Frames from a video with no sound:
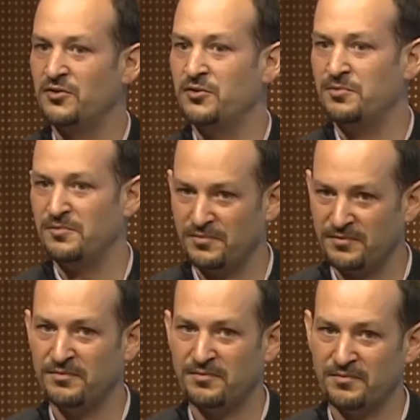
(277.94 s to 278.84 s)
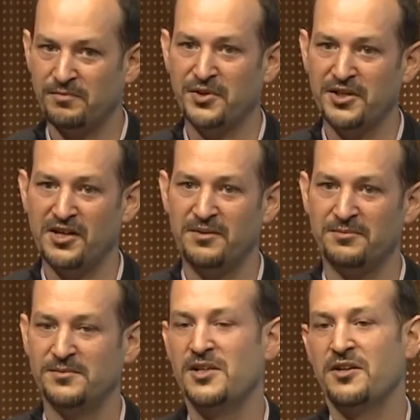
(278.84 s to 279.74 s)
to
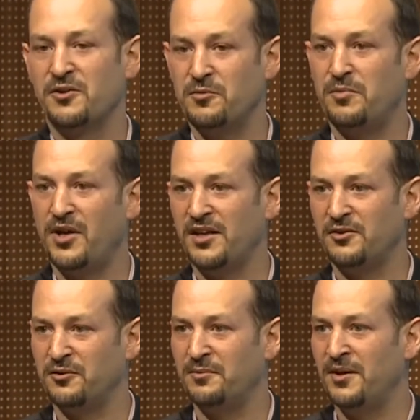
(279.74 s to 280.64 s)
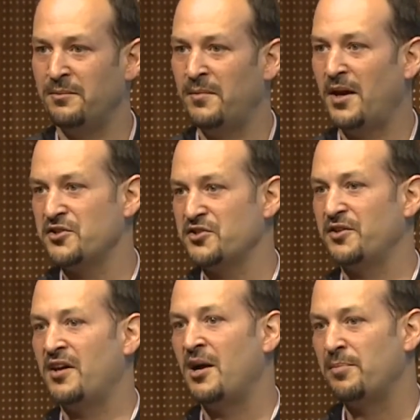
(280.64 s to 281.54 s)
become combined or mashed
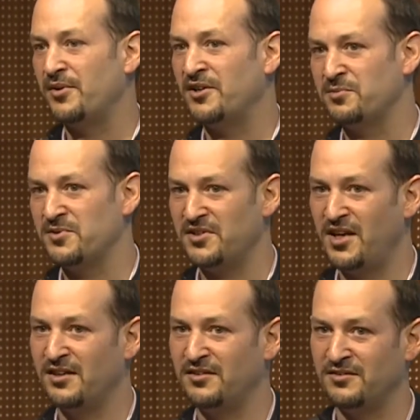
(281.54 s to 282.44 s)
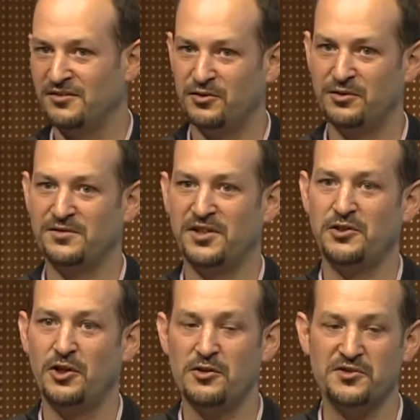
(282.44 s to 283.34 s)
up, as we say in sort of
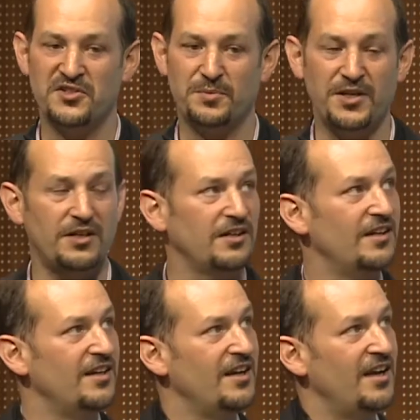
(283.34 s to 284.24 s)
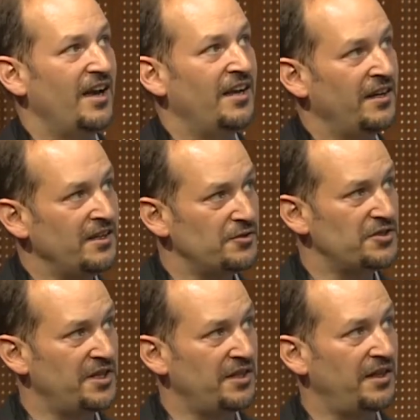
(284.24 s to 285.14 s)
technology speak, and
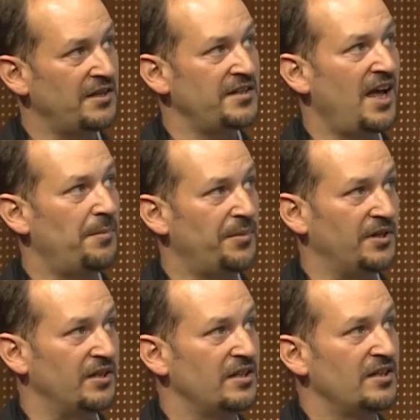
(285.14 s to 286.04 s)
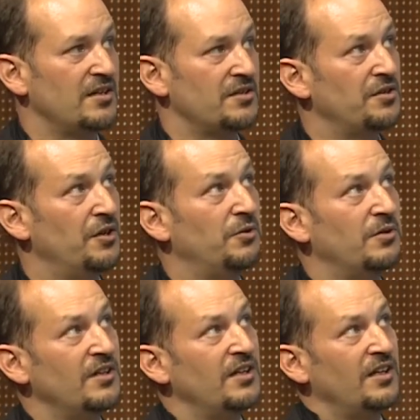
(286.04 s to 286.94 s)
interesting things happen.
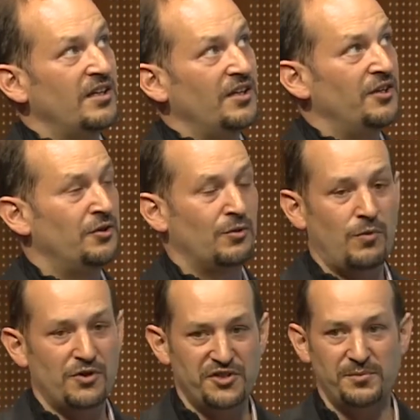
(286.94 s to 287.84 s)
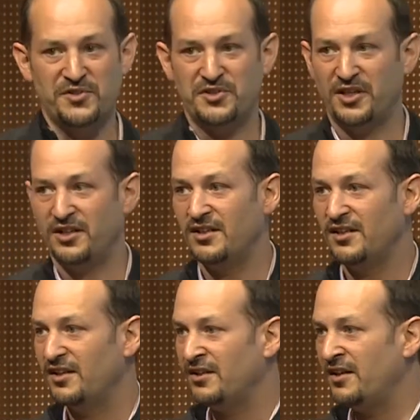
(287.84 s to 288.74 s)
So your washing machine
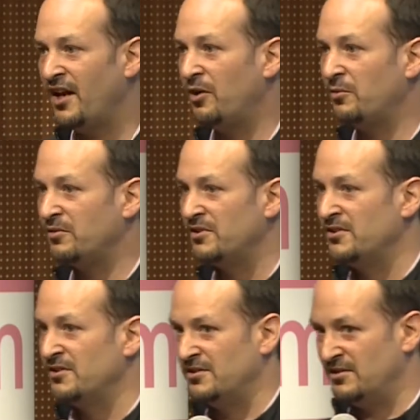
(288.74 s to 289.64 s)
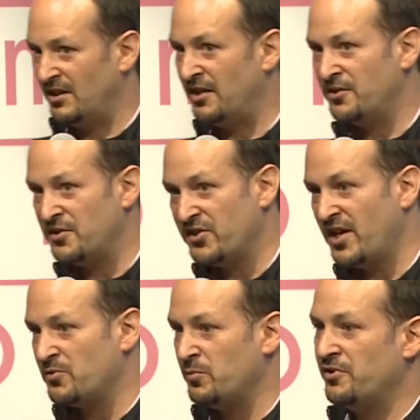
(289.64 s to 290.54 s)
now
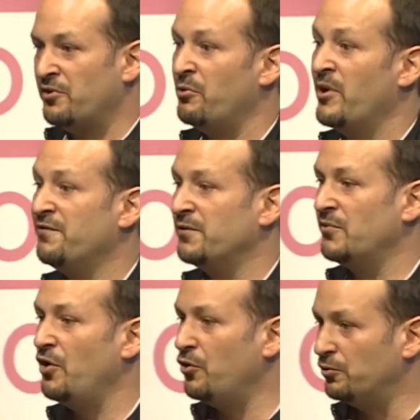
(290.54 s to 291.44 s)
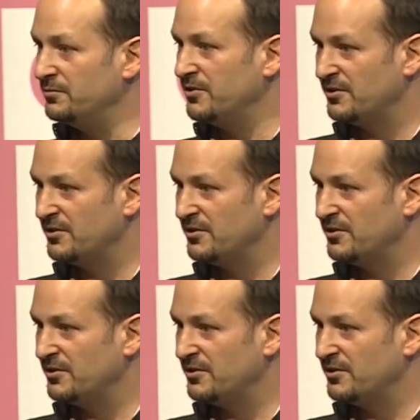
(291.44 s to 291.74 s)
understands when you're away from home